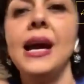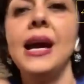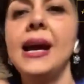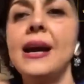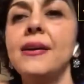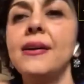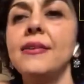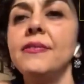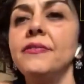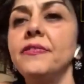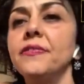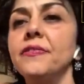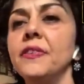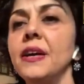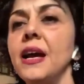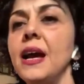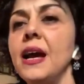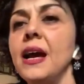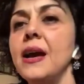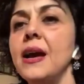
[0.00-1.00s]
have,
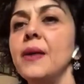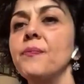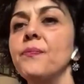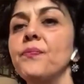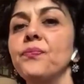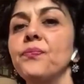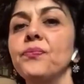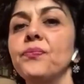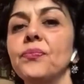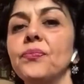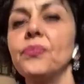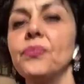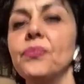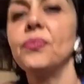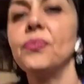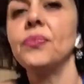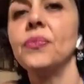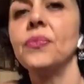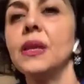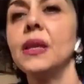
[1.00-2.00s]
um,
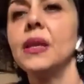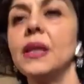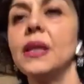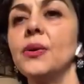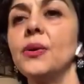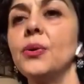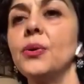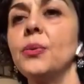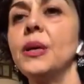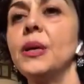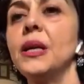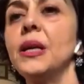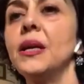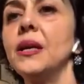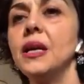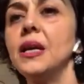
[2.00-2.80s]
hang on a minute.